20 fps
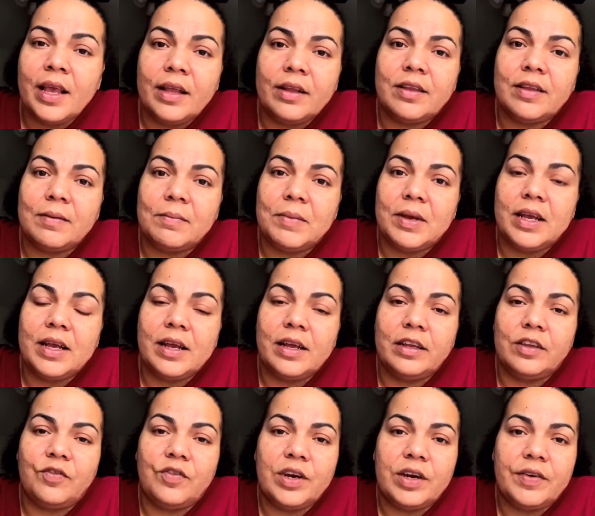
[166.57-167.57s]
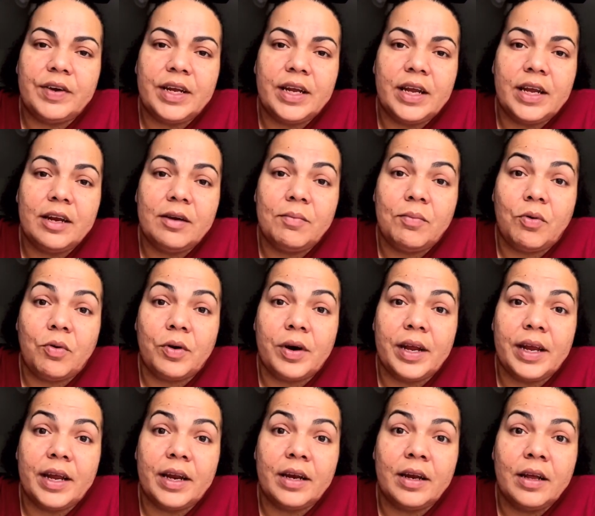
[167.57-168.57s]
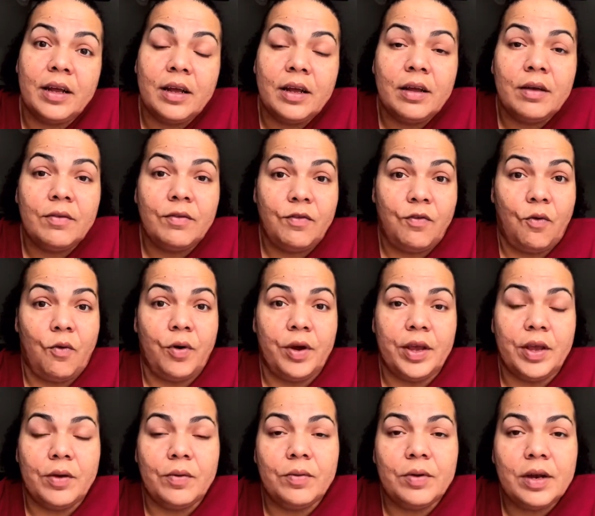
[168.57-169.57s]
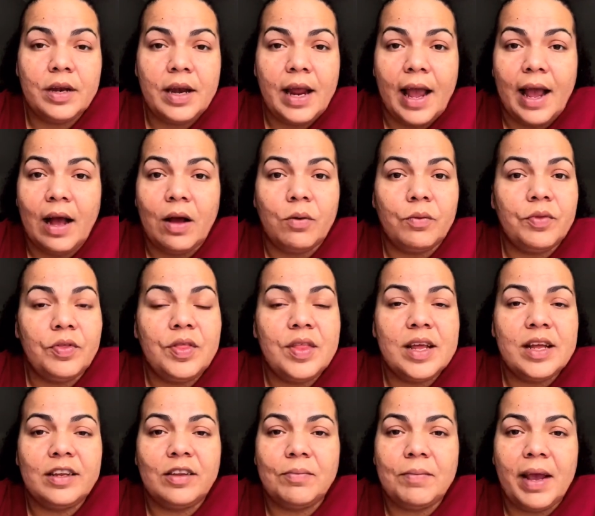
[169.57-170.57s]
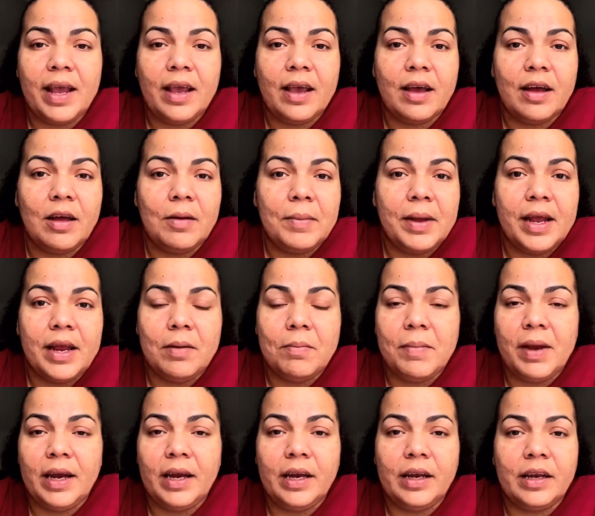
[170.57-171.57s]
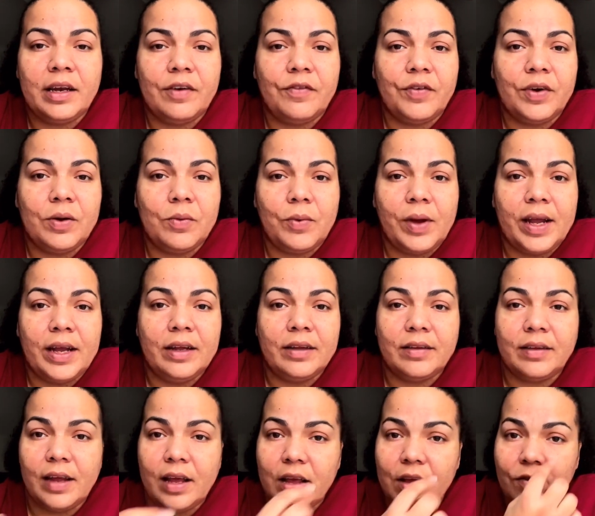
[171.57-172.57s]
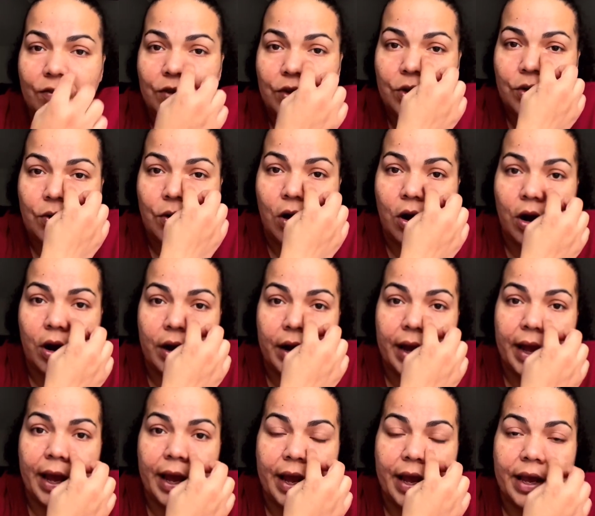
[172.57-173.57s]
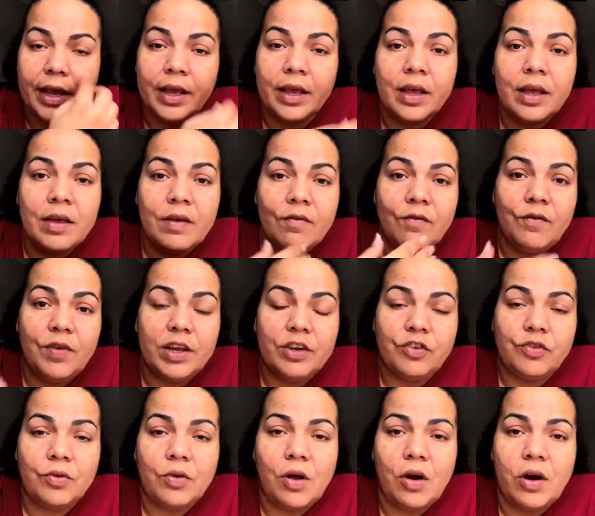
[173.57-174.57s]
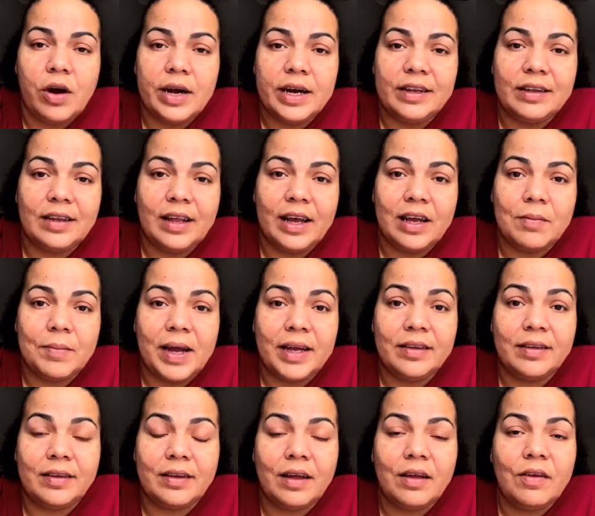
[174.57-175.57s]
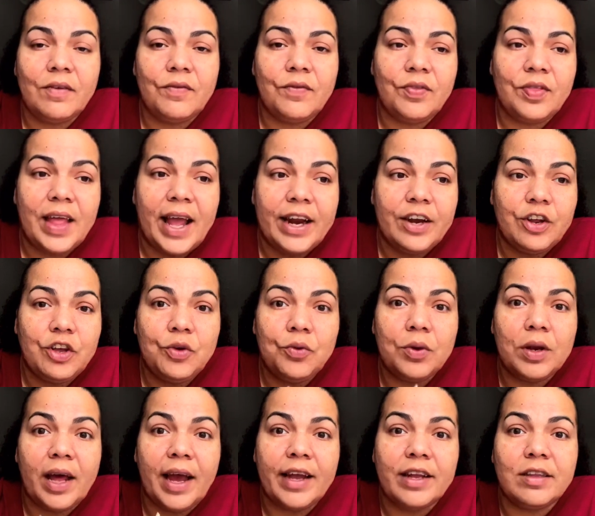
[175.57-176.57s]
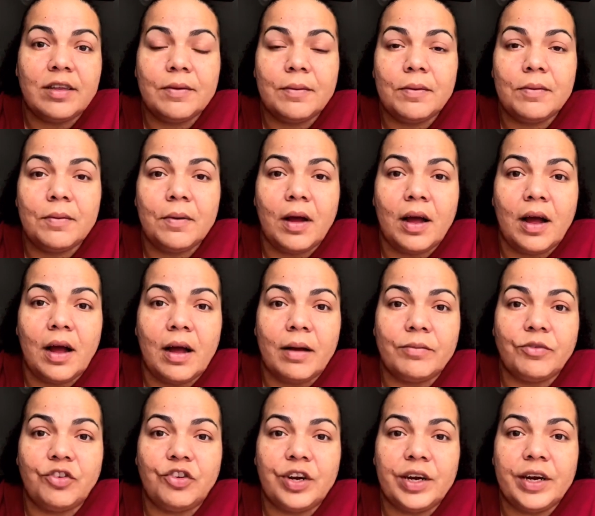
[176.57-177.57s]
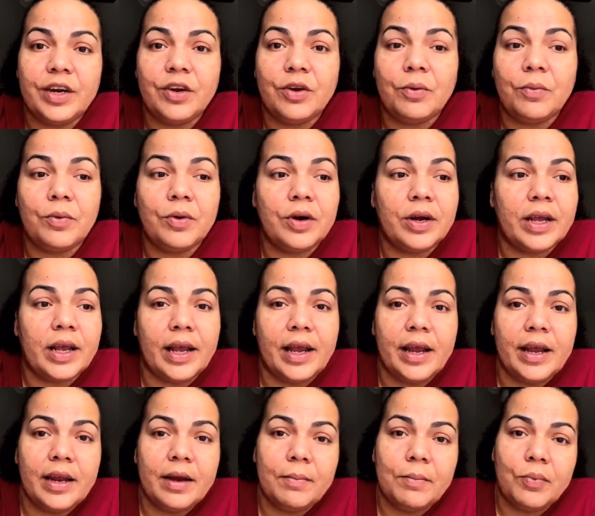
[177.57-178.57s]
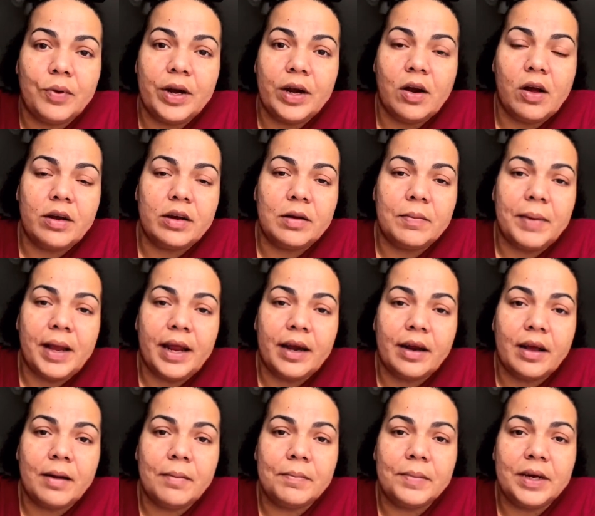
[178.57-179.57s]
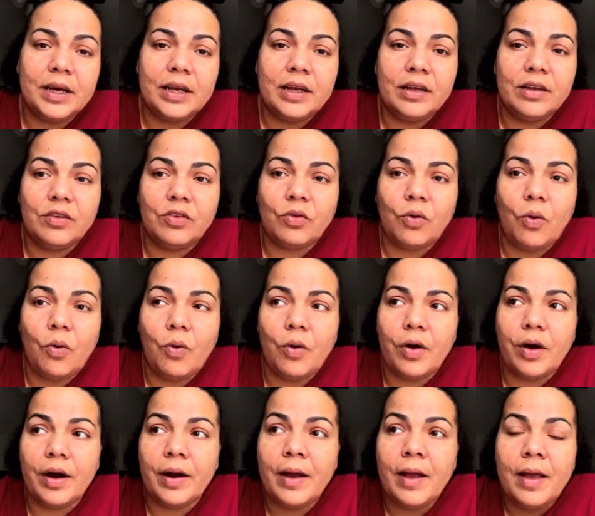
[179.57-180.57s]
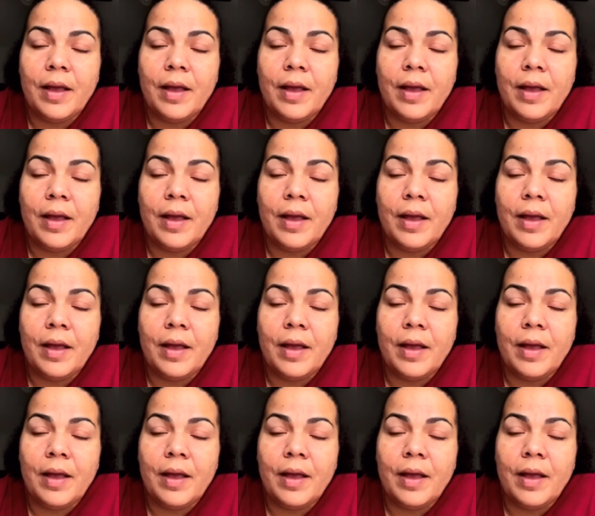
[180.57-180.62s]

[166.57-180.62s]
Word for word: to me is very important for you. Now, this may come in many different ways. If you are a visual artist like myself that you like to um, share your work in print on demand companies, or